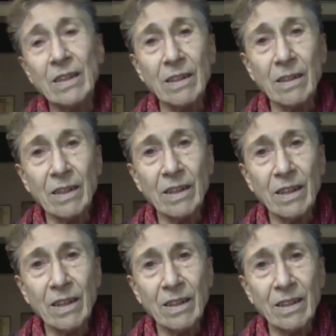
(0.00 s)
in
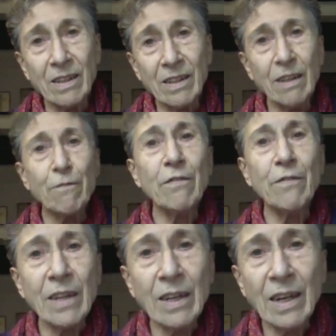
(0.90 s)
a
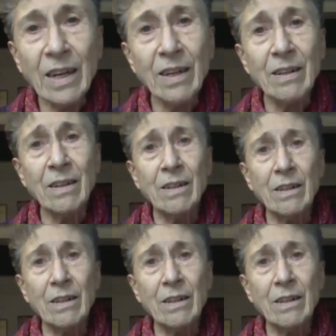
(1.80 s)
favela